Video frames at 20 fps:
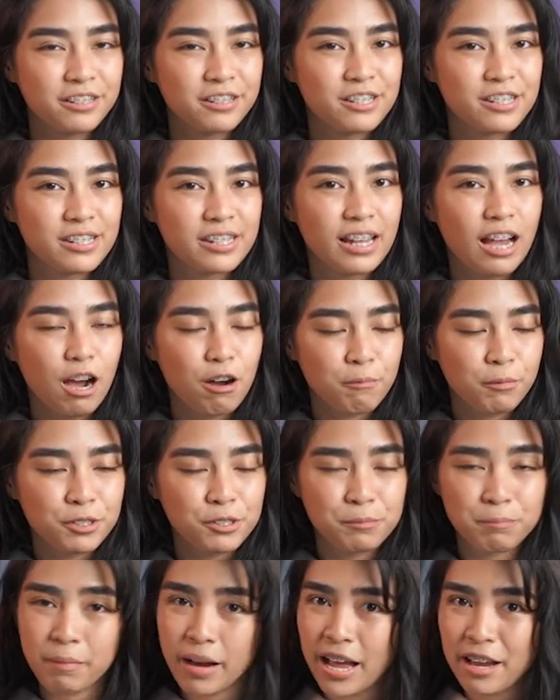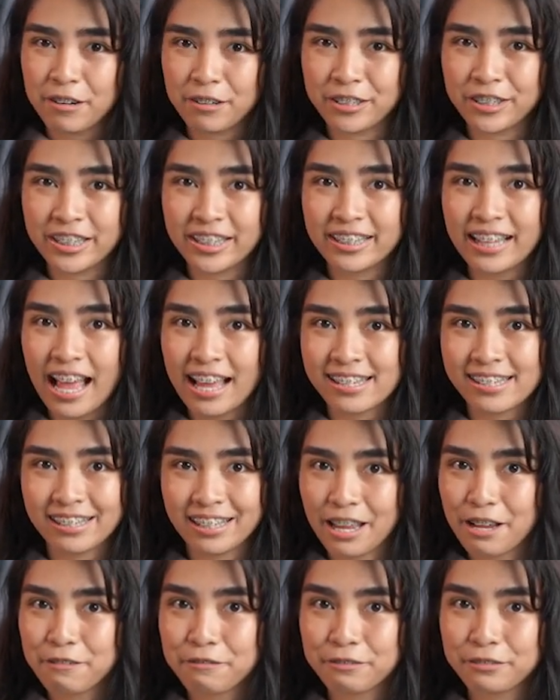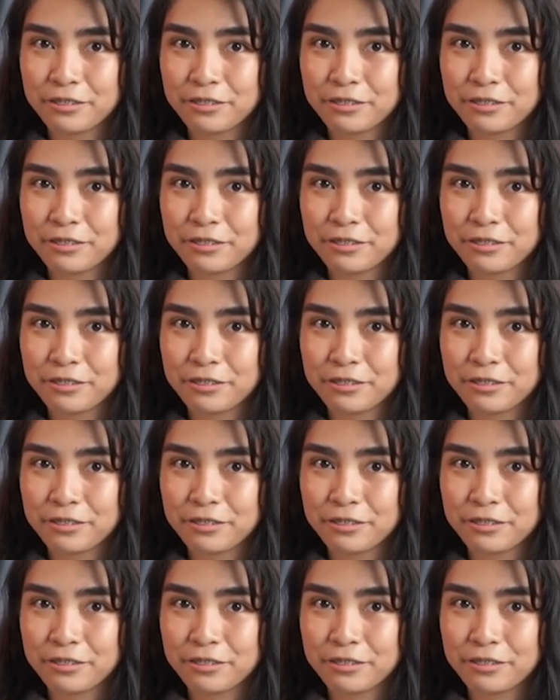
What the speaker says: could see how much battery it has left.